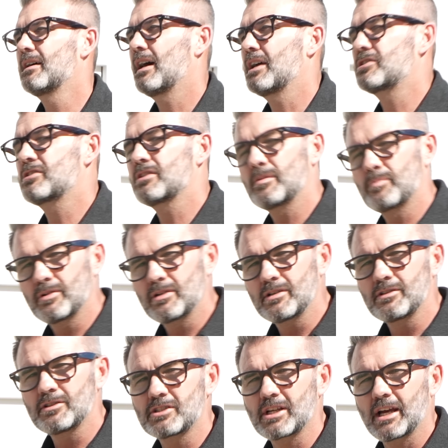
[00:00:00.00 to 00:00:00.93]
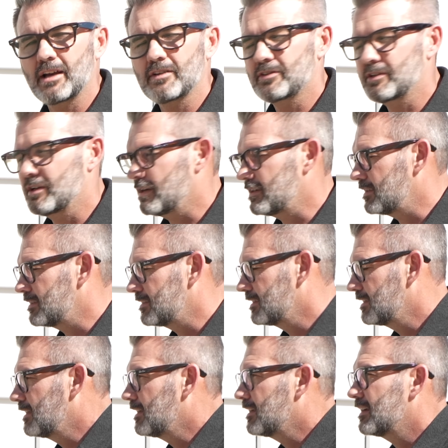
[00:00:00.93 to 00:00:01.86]
I should have put a new chassis on it.
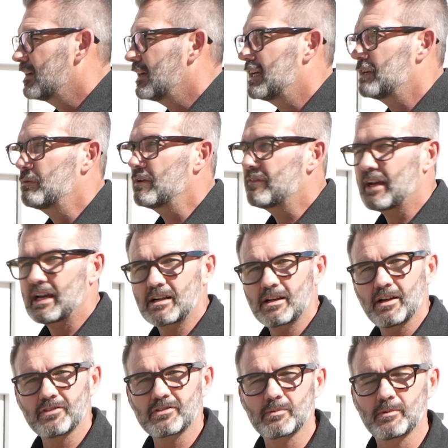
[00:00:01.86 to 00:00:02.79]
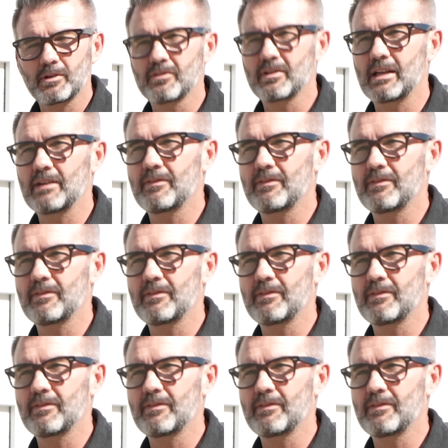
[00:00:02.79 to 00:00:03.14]
And we've had customers that